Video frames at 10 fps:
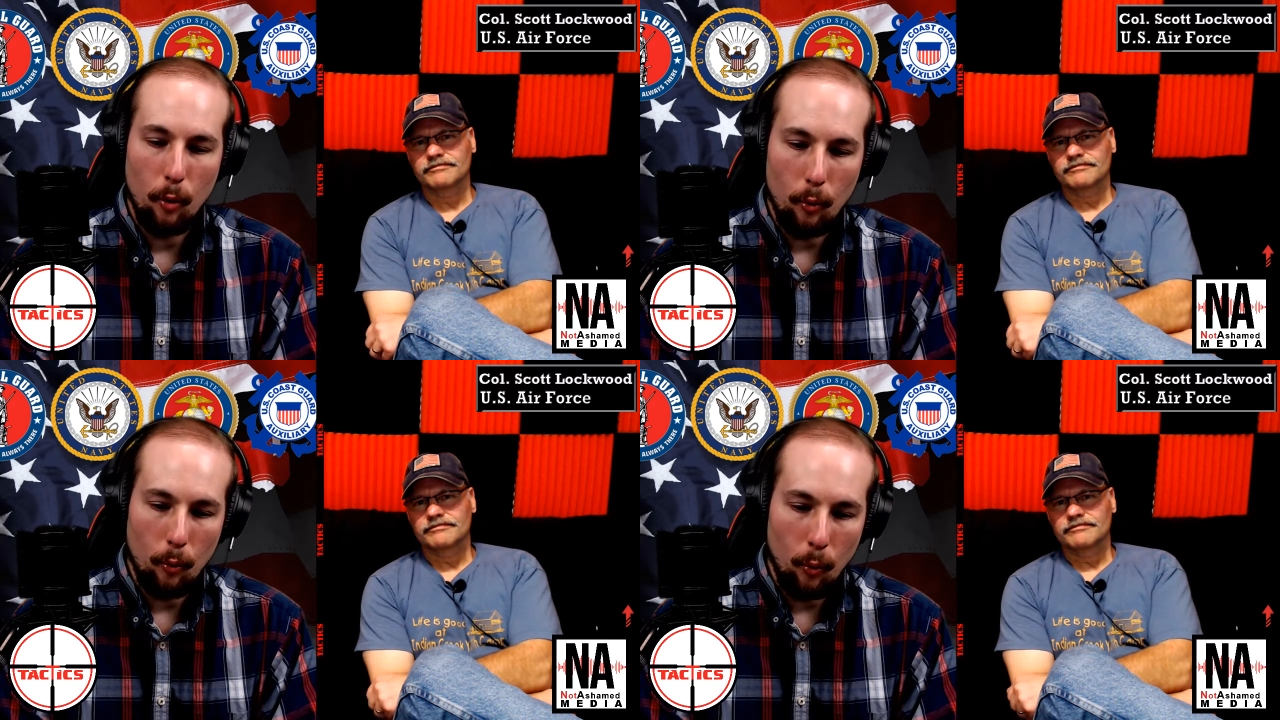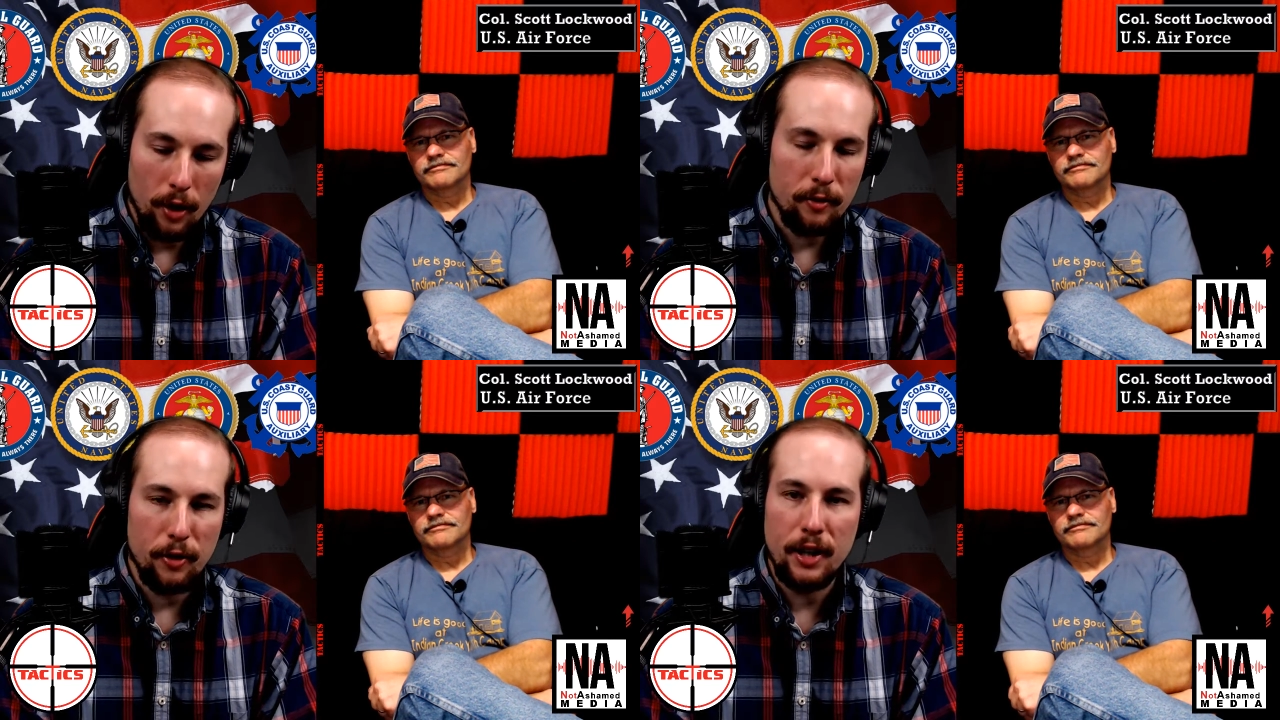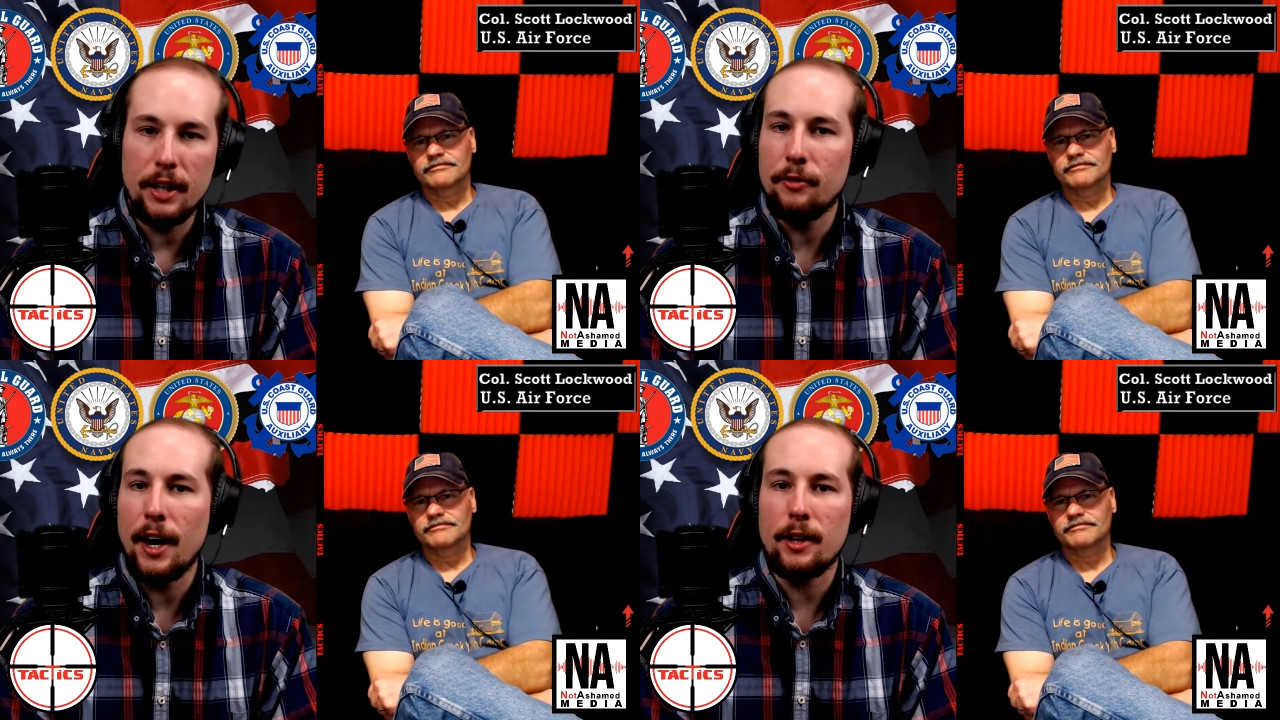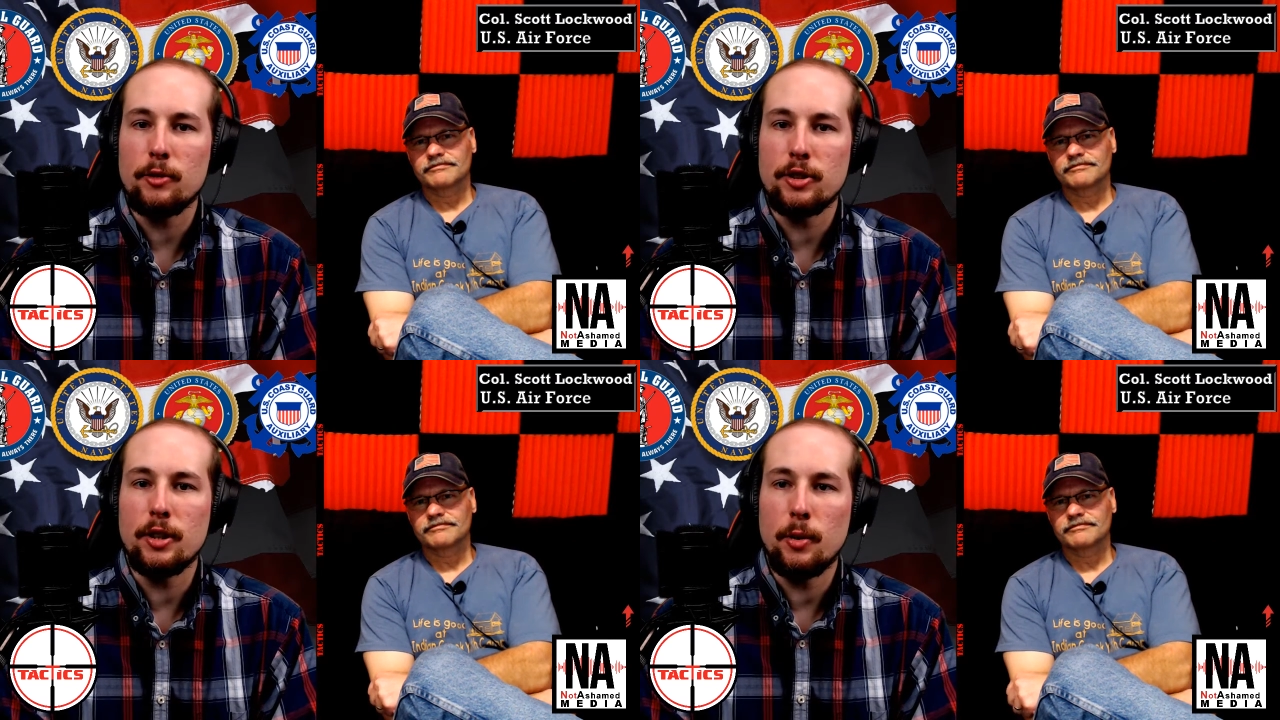Speaker 1: one of the key
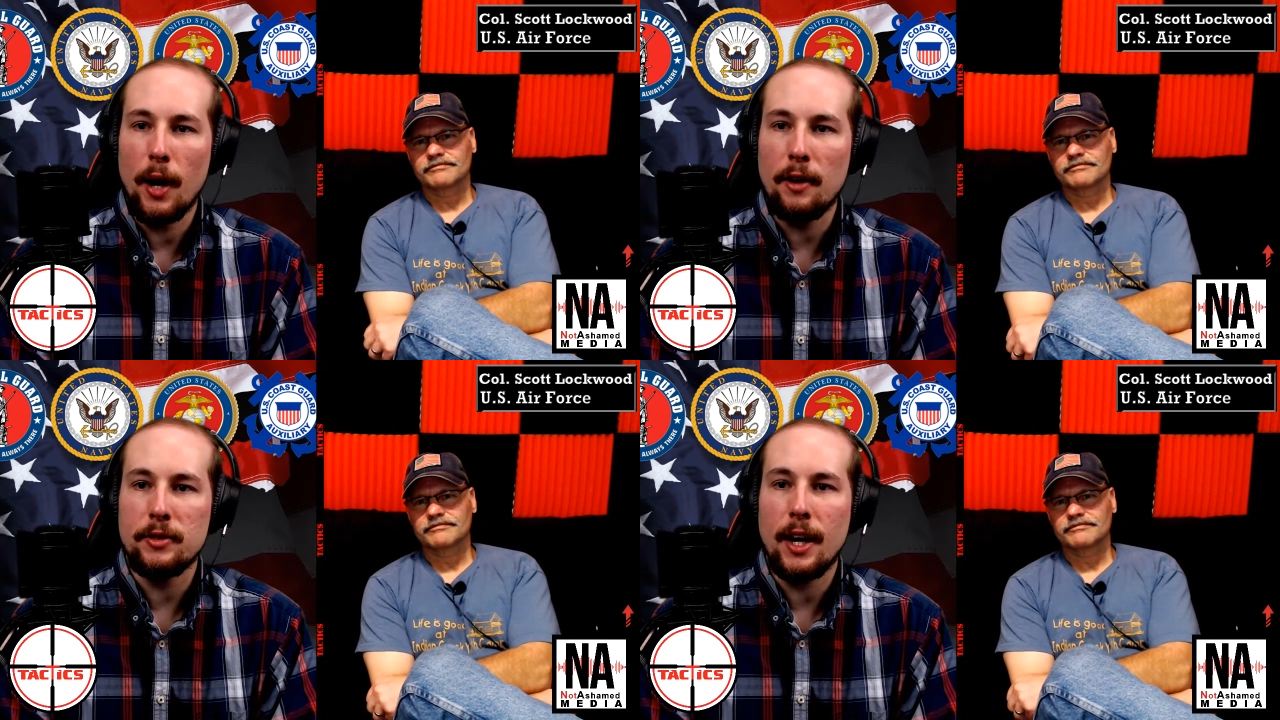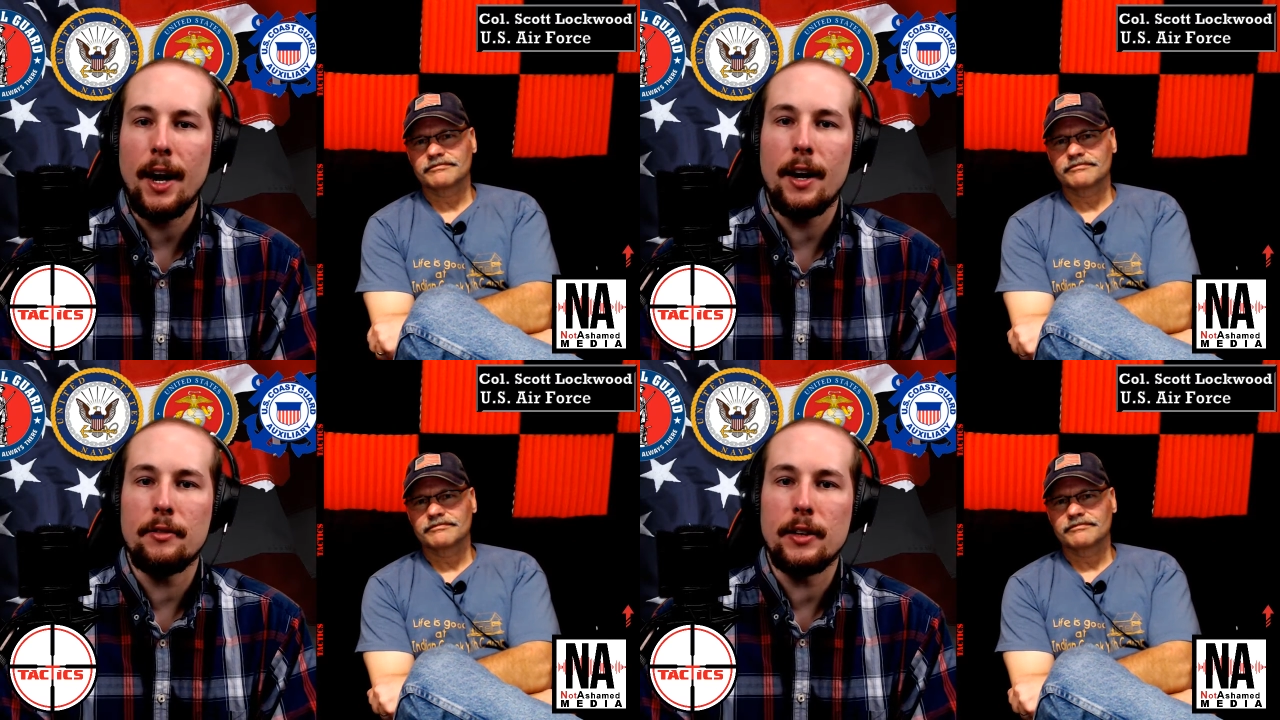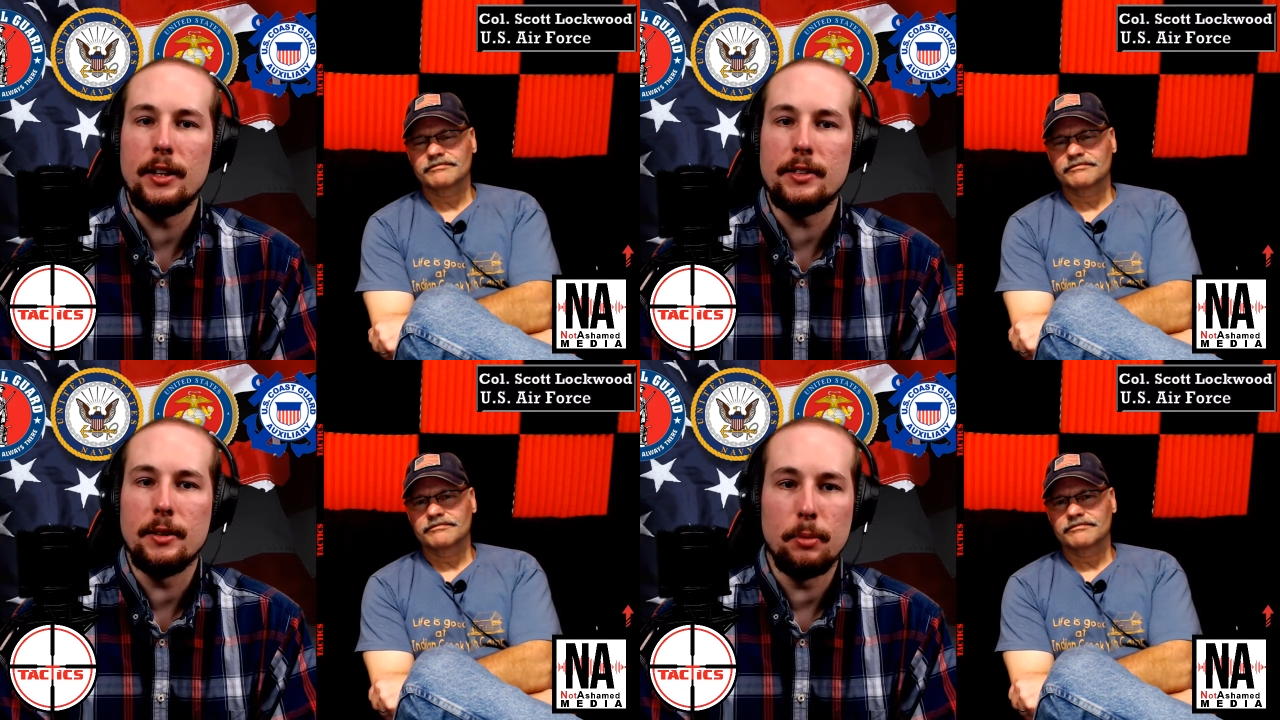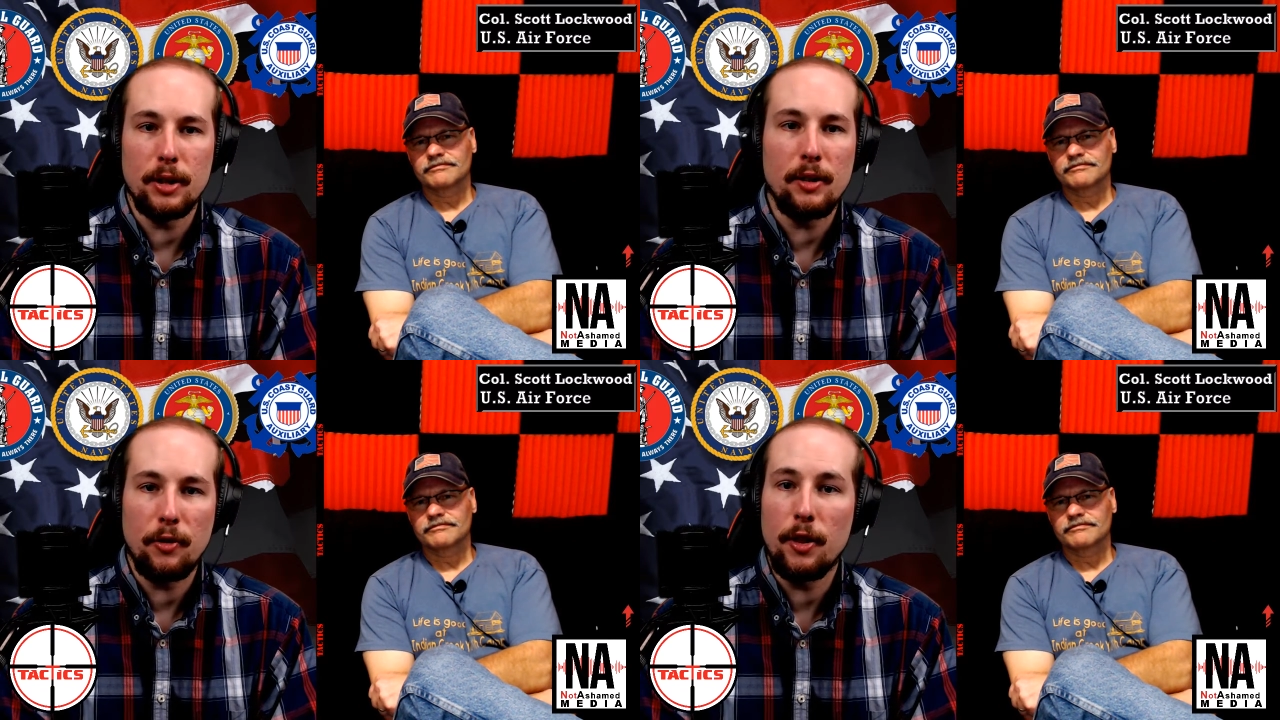factors that you have to have is the
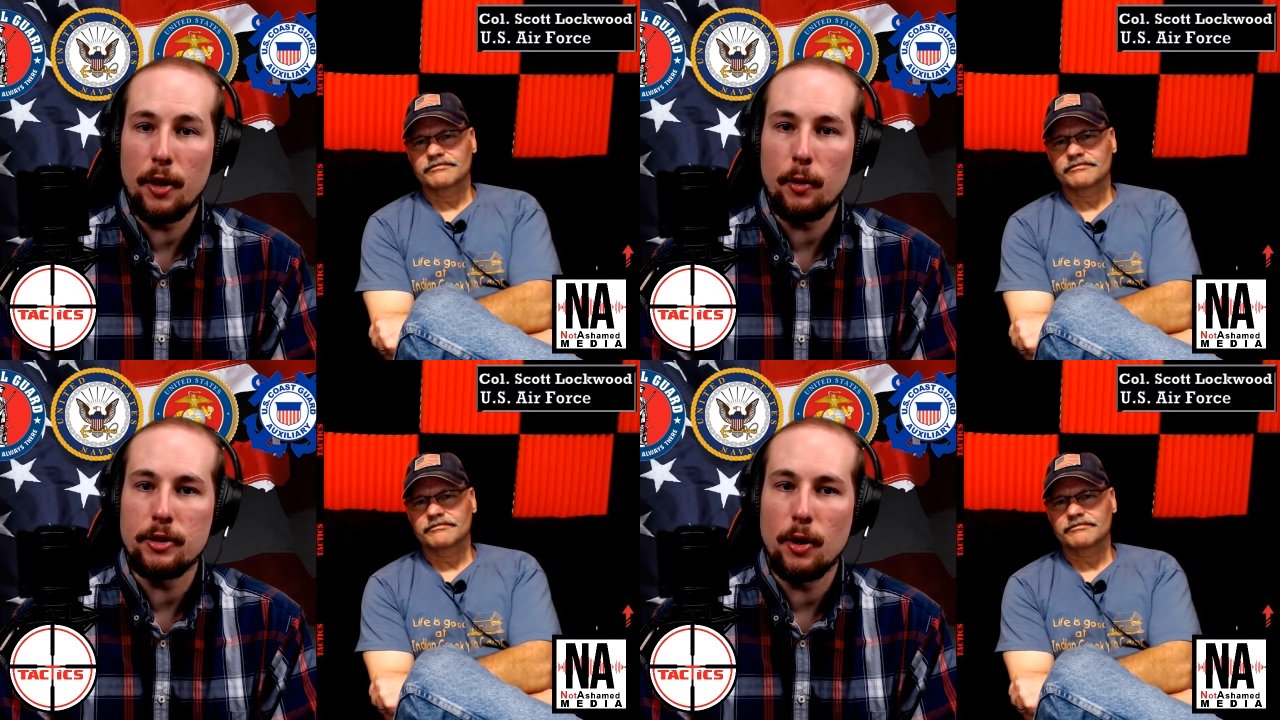belief that there is no